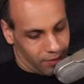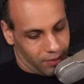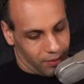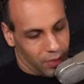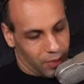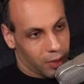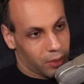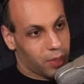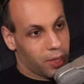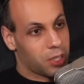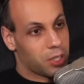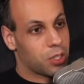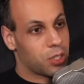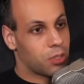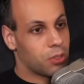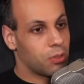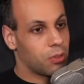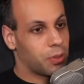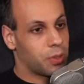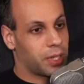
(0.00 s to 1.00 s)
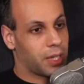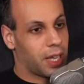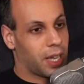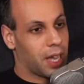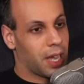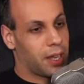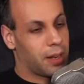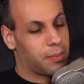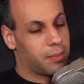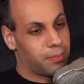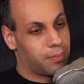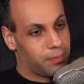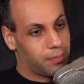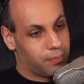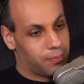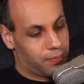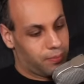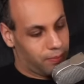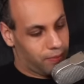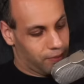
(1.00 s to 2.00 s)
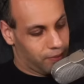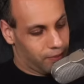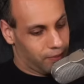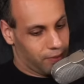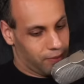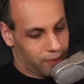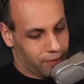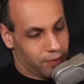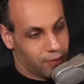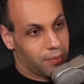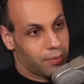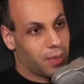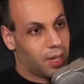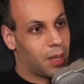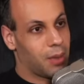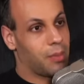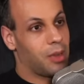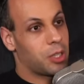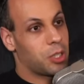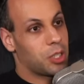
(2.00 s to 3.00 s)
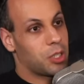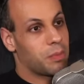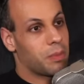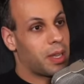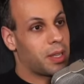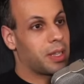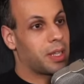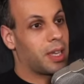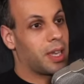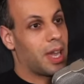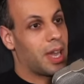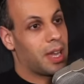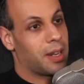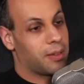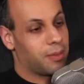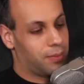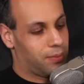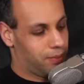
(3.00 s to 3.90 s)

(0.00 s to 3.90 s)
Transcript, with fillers: But I might just do it with the cat. I might just pet the cat